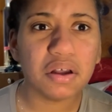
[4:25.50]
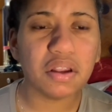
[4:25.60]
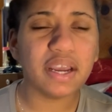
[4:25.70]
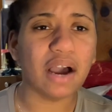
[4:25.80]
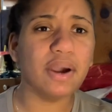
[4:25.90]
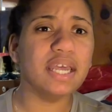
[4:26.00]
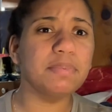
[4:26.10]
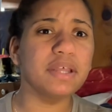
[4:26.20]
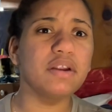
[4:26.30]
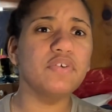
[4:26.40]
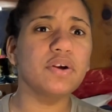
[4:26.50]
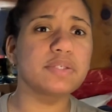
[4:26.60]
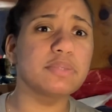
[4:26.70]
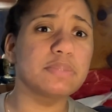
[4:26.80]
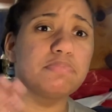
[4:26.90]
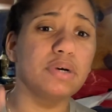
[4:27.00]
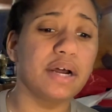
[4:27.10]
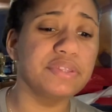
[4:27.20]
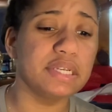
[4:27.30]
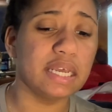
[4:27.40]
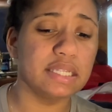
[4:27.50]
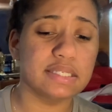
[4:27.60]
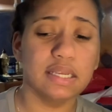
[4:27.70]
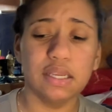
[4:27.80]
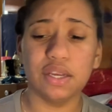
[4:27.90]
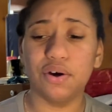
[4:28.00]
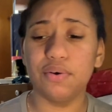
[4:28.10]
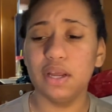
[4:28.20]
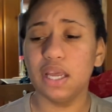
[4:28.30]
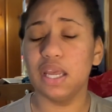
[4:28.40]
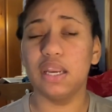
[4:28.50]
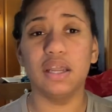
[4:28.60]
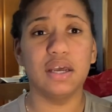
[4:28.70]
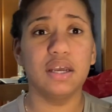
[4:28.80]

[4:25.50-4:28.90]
Like how I get a planner for Christmas, put out the dates, you know, and